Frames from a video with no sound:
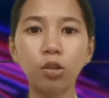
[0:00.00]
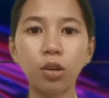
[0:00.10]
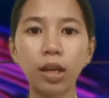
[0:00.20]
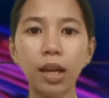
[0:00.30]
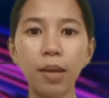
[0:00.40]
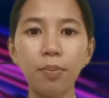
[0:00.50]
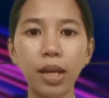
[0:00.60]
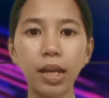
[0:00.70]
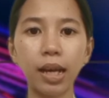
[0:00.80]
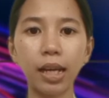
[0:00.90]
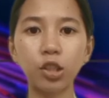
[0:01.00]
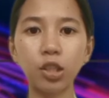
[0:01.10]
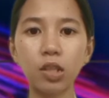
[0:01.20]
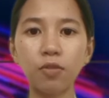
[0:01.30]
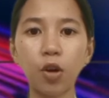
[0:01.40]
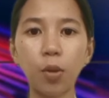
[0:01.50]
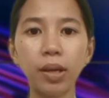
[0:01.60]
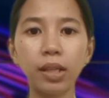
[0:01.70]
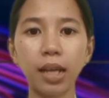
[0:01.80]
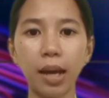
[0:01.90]
to reclaiming and
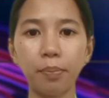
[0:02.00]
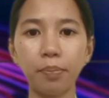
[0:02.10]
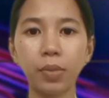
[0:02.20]
transforming them.